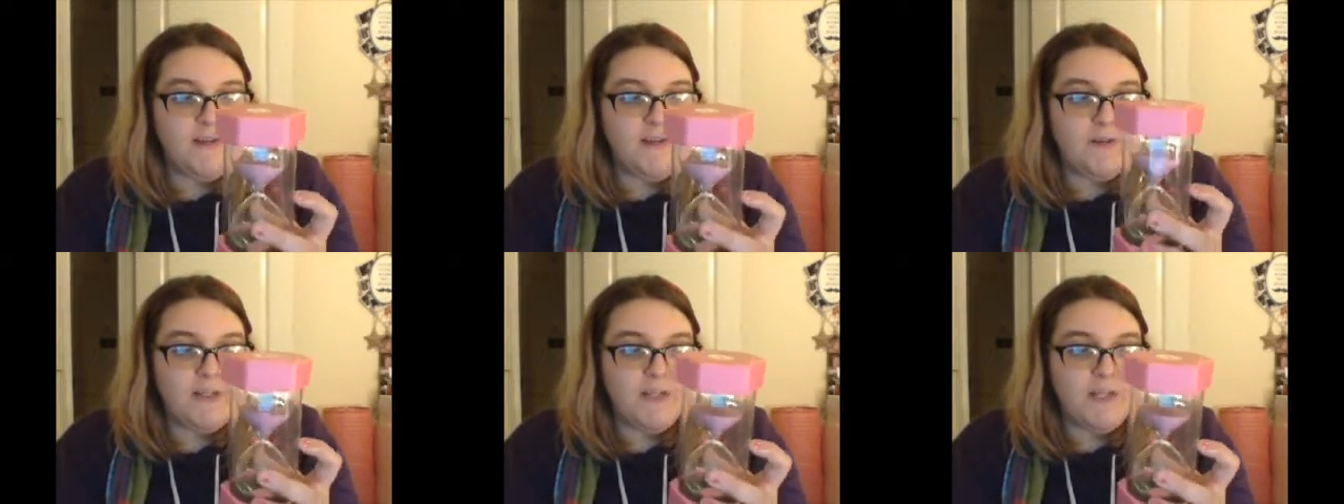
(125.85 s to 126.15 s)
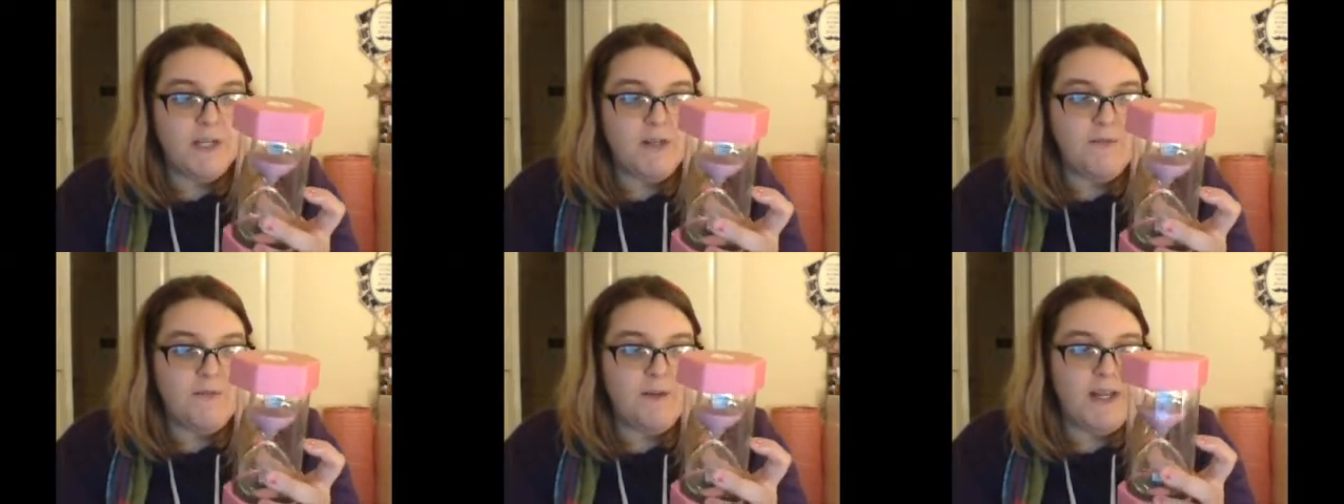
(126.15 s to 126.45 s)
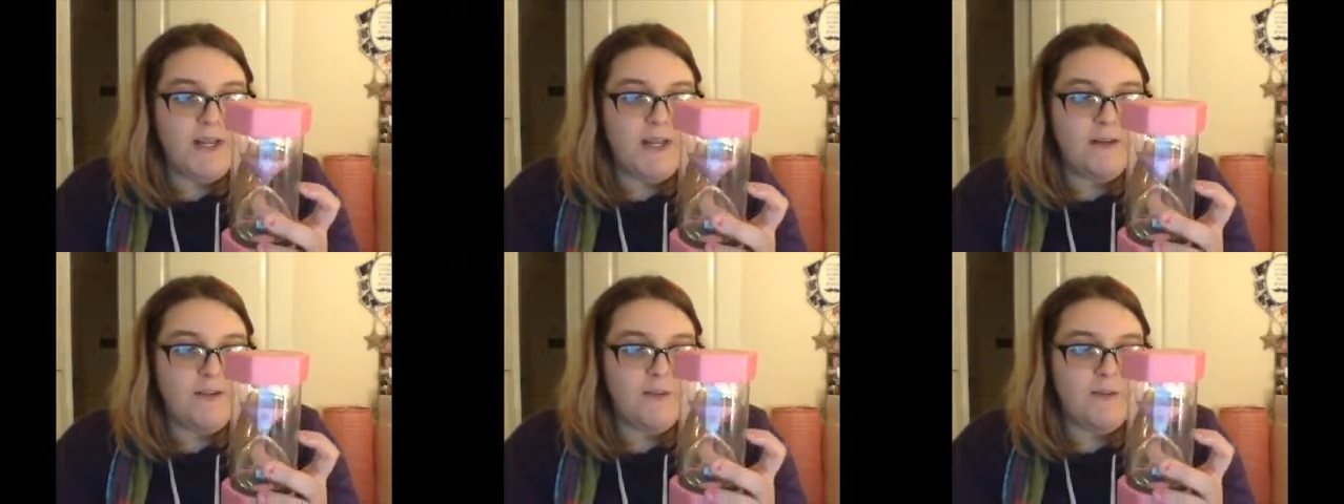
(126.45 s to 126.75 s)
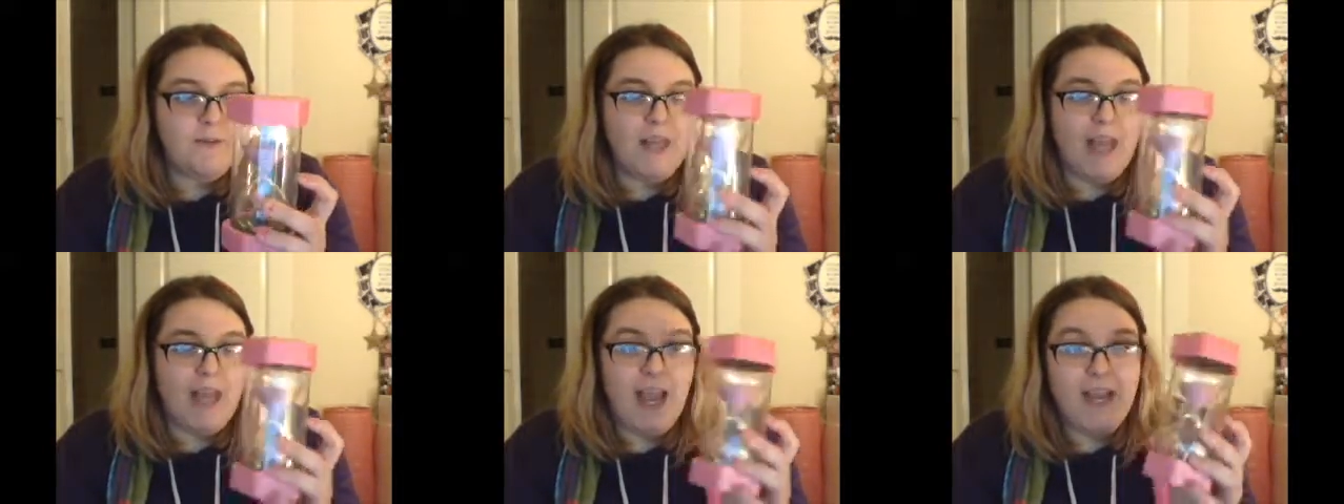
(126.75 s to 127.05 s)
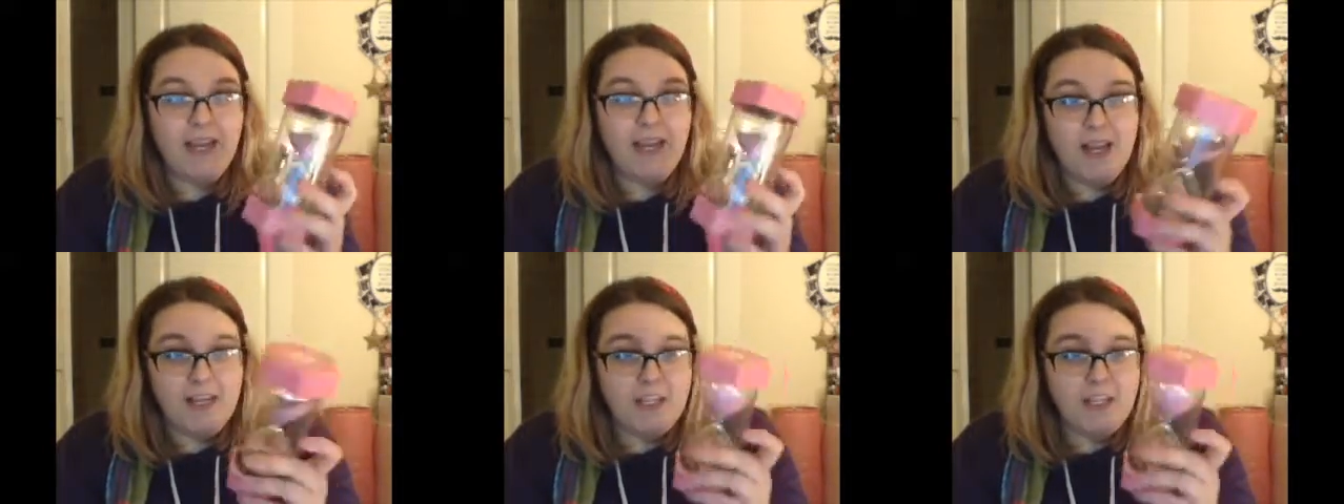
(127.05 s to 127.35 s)
also good for learners with like
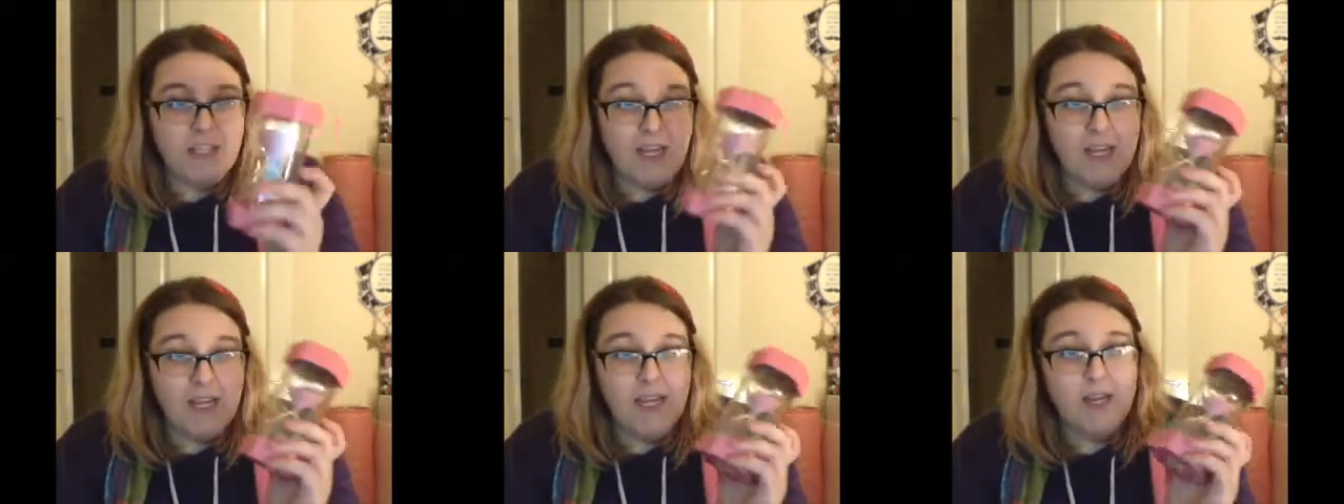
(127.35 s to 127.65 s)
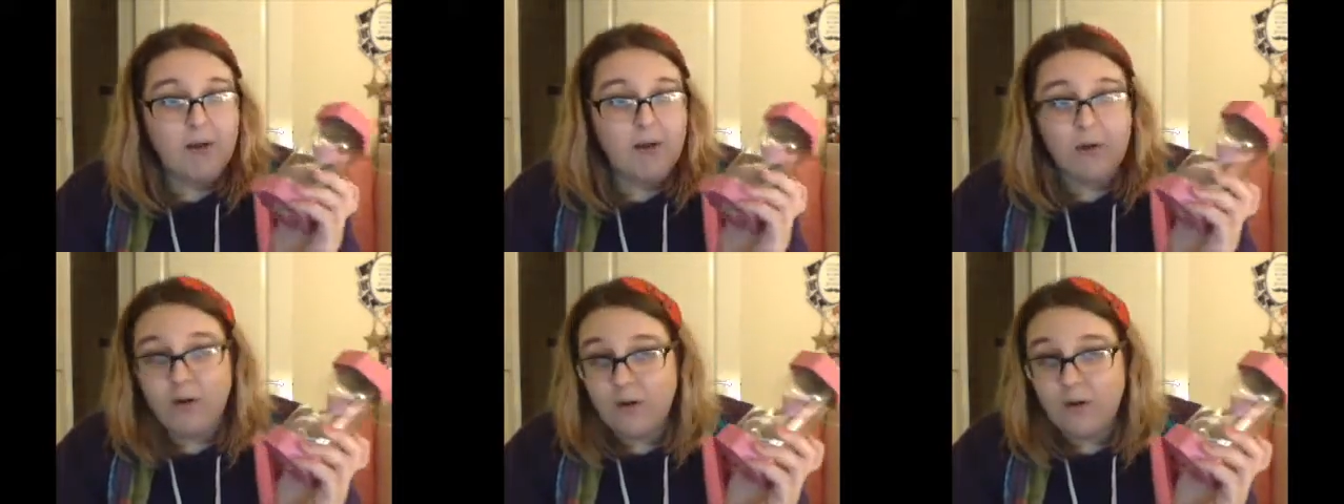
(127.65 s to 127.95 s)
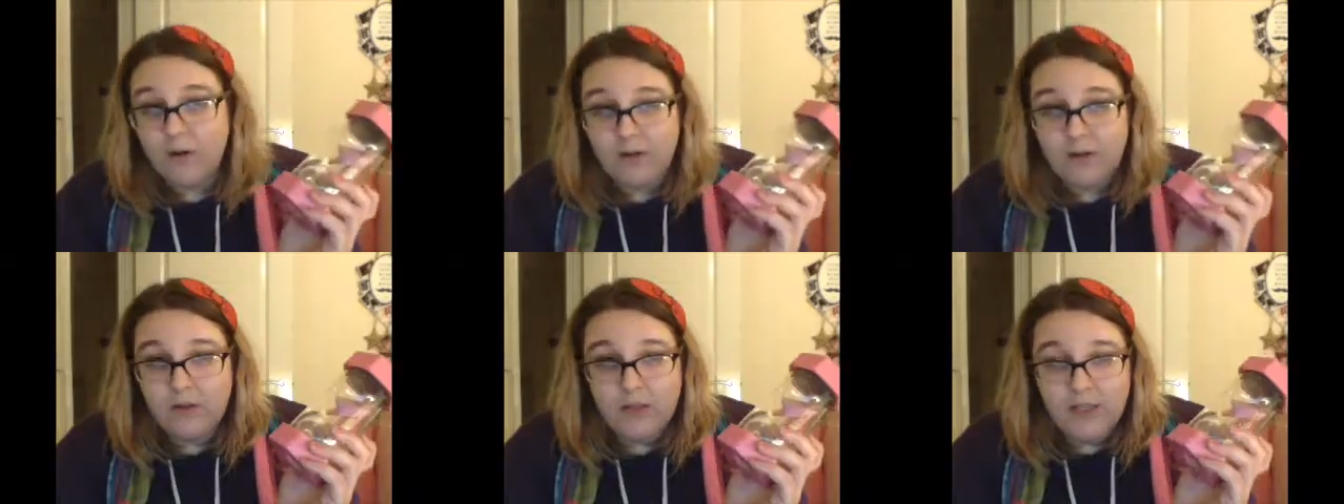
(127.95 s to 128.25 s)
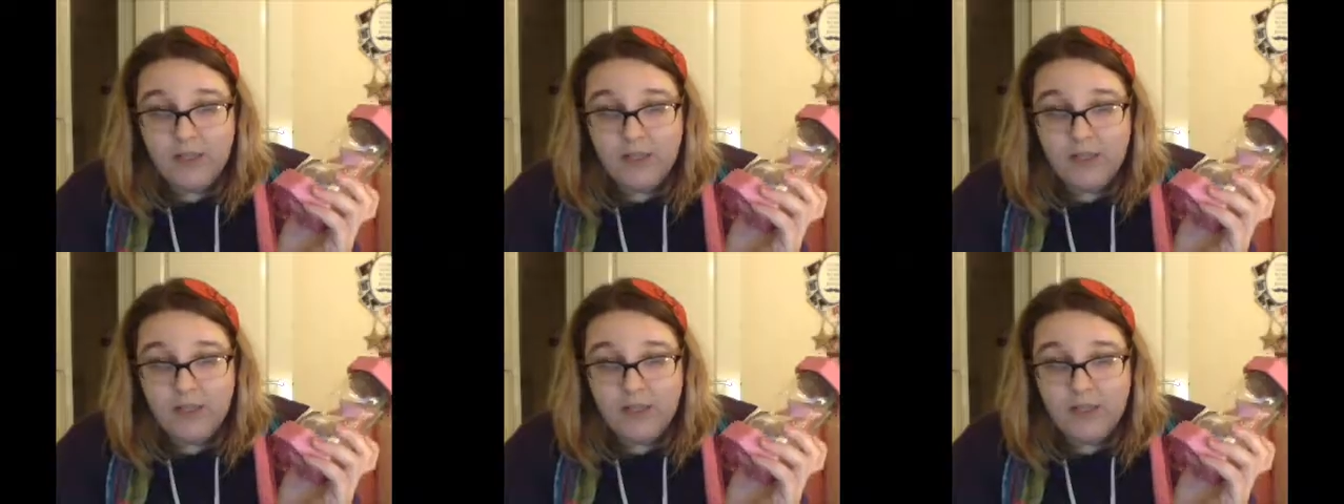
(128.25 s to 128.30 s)
ADHD or